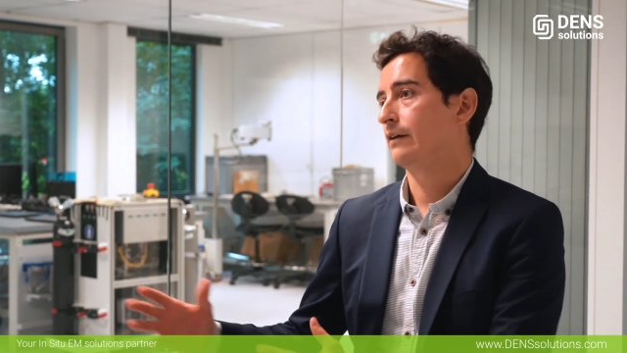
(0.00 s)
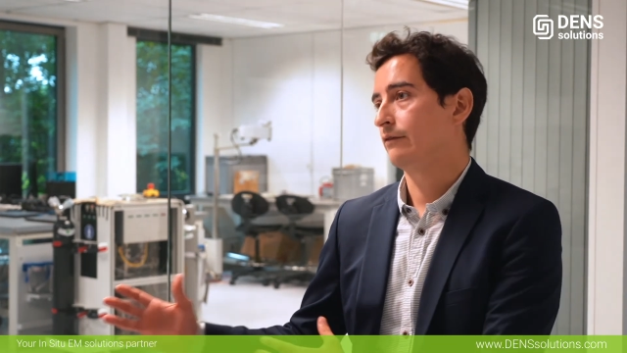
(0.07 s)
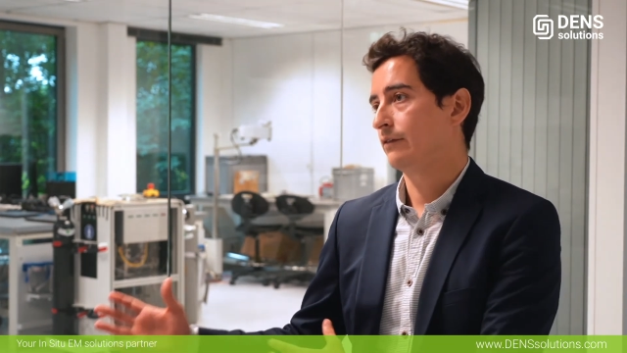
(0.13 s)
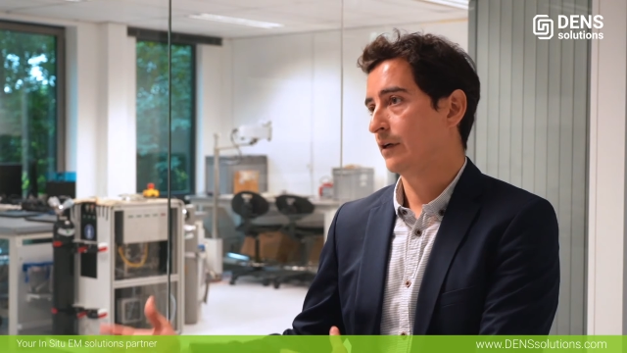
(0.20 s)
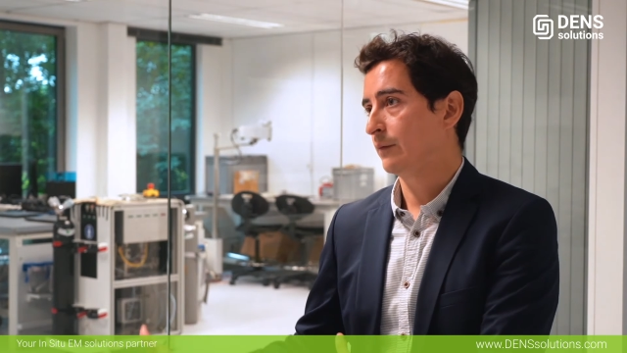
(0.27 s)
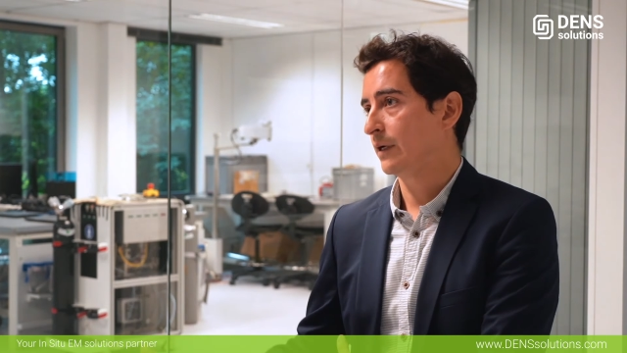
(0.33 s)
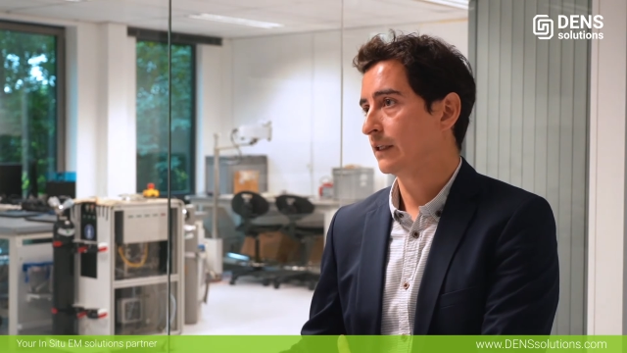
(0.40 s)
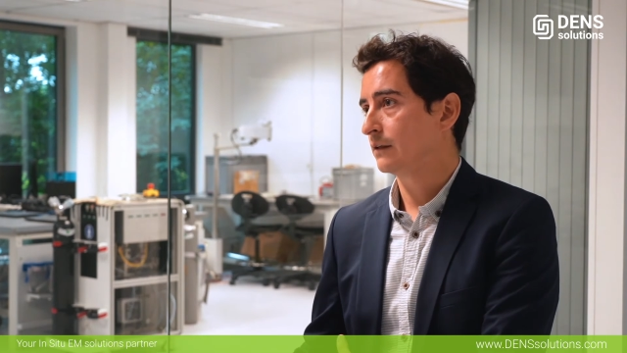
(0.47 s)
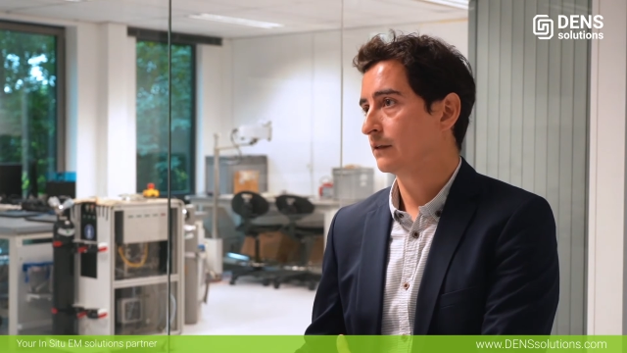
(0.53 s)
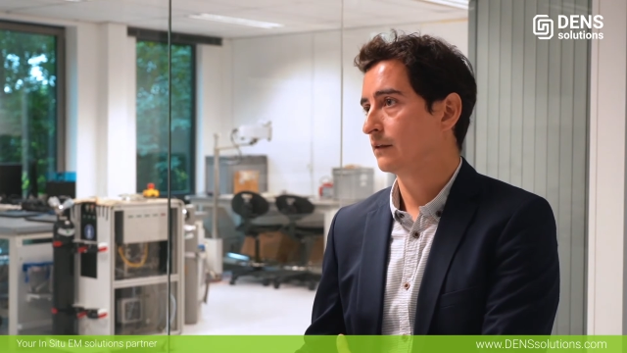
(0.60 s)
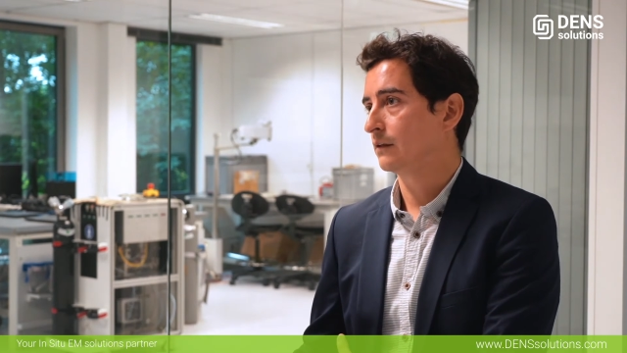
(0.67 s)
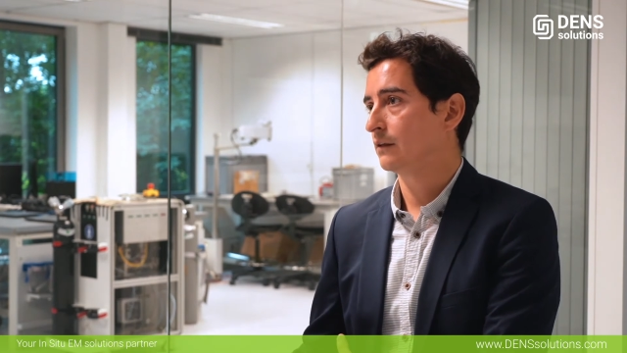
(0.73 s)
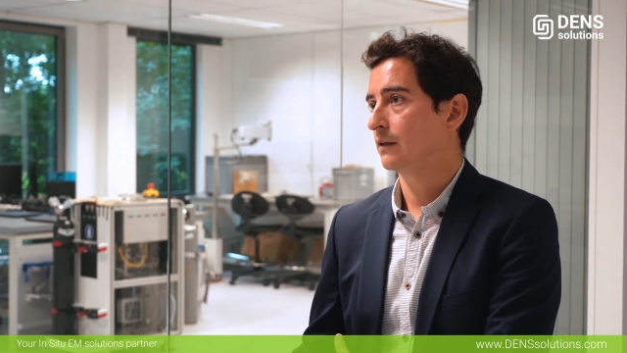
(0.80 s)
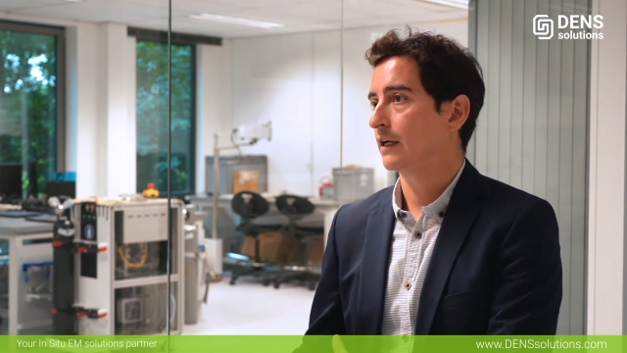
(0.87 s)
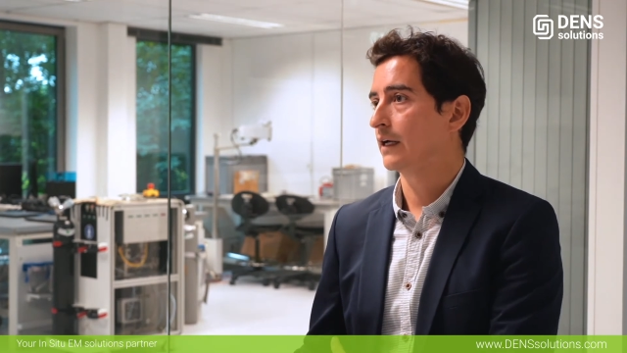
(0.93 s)

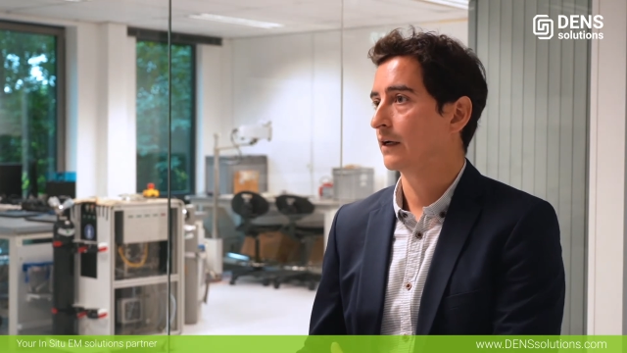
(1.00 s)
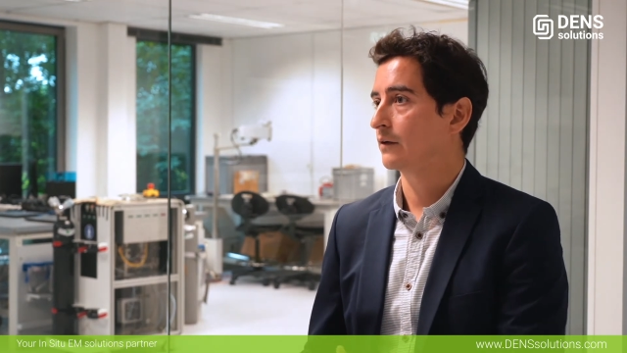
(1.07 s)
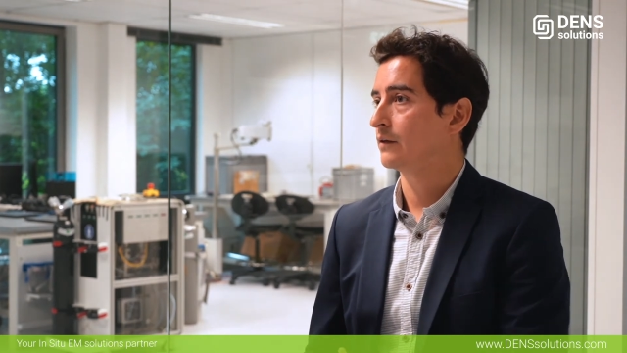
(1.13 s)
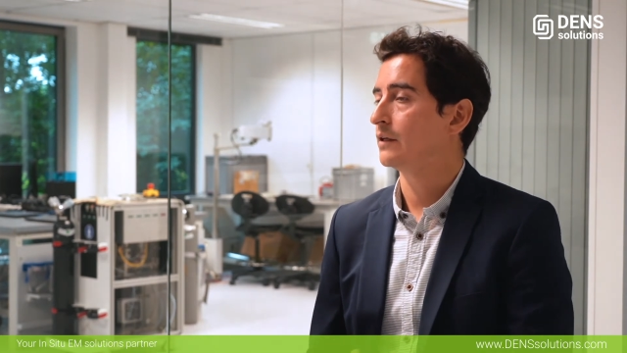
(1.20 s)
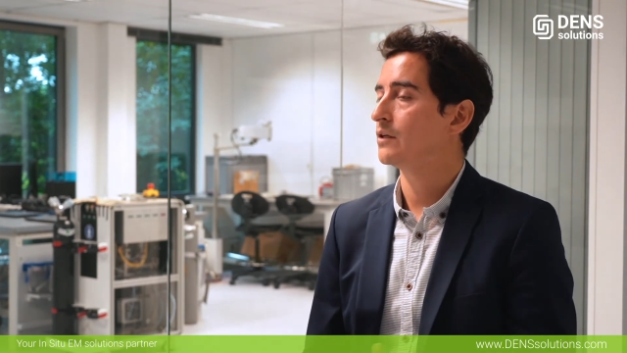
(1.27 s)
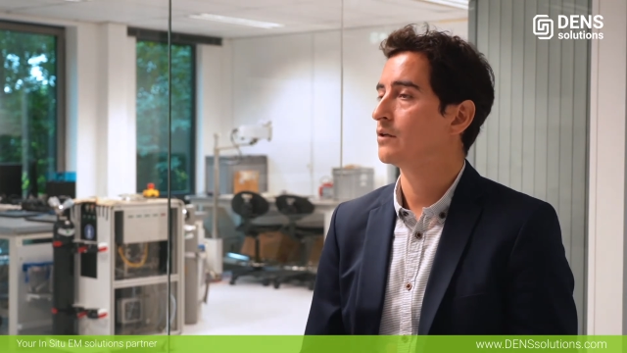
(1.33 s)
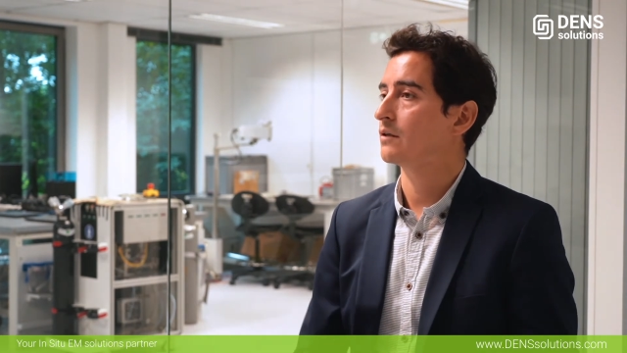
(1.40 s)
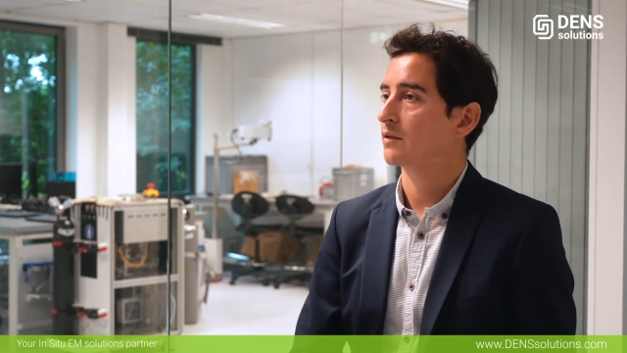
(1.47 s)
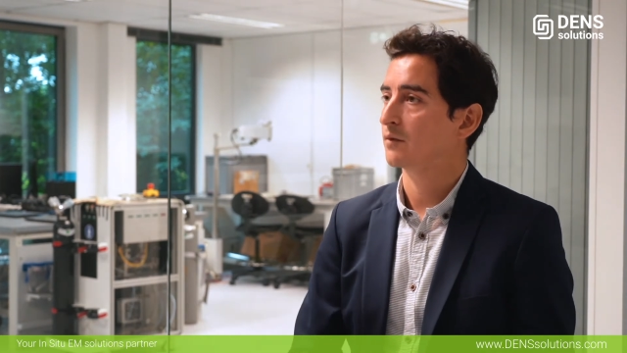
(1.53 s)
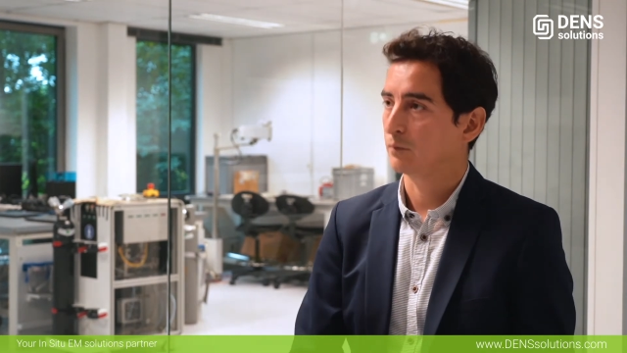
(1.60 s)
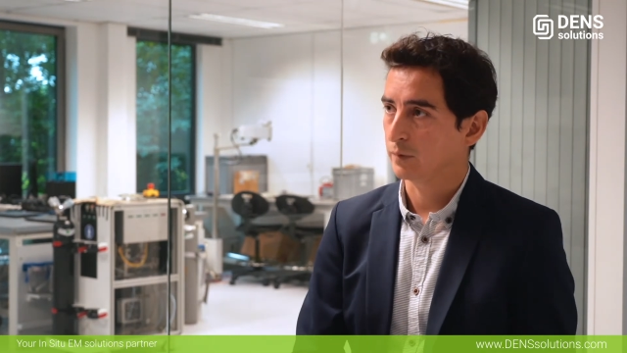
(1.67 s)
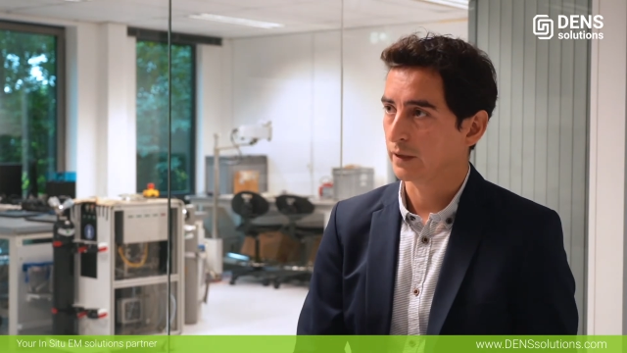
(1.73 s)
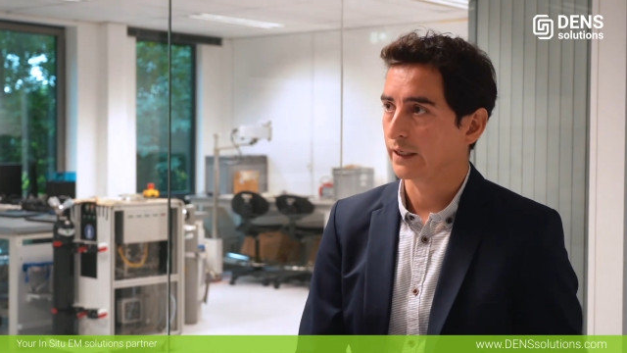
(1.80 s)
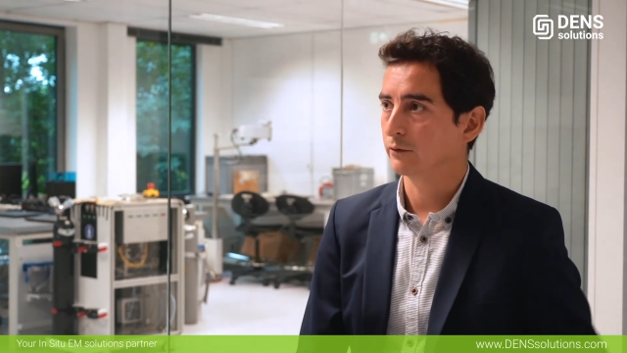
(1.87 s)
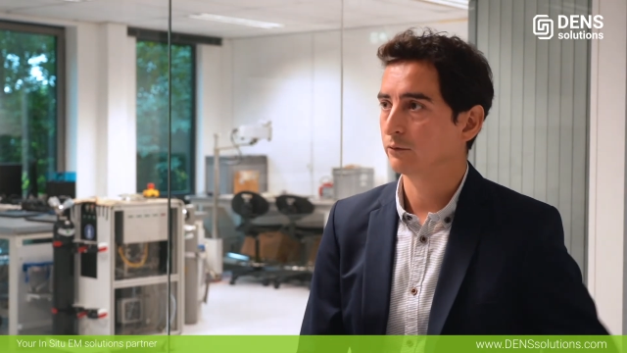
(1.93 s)
environmental conditions
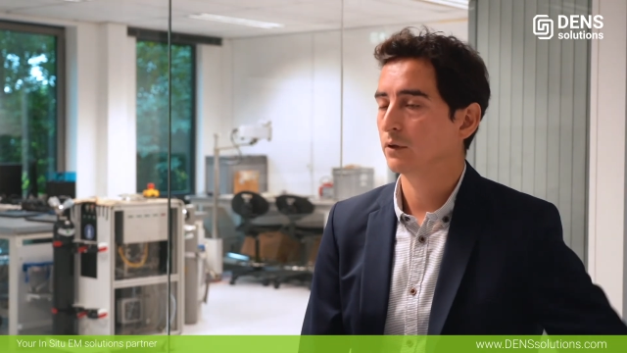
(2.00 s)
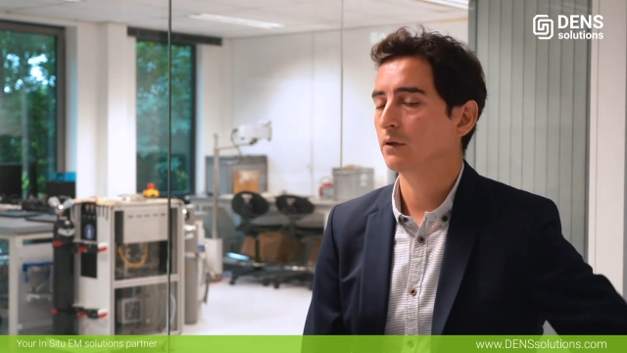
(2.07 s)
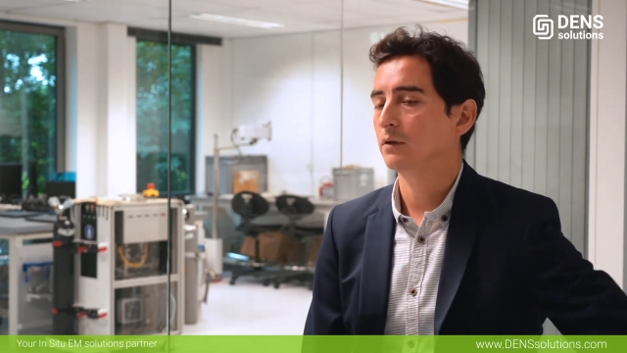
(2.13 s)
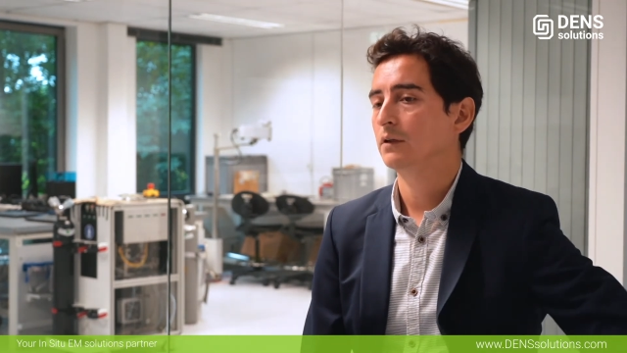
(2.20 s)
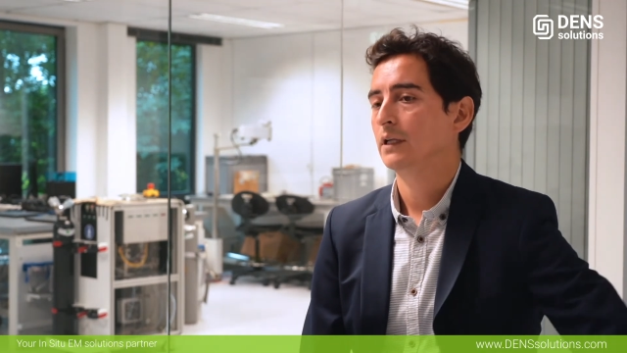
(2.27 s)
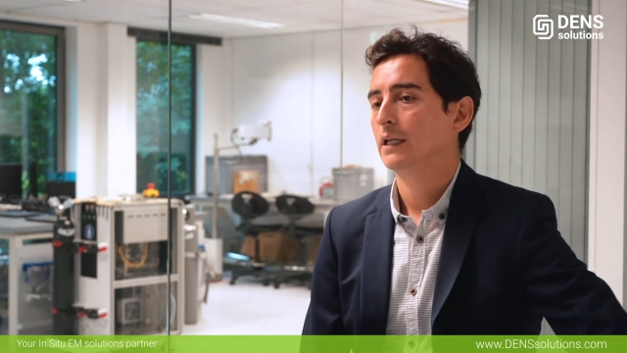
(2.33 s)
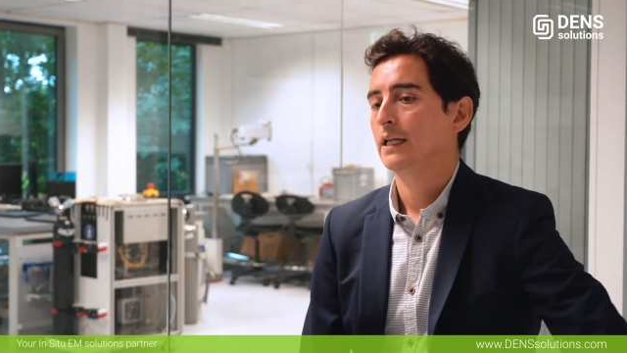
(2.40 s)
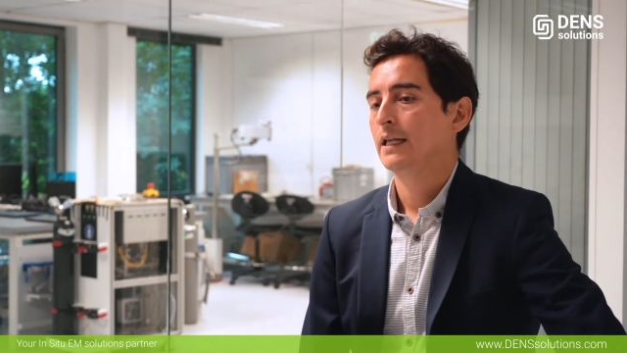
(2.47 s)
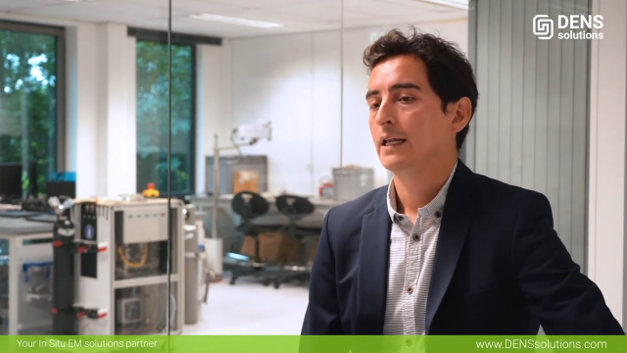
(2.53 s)
play a role.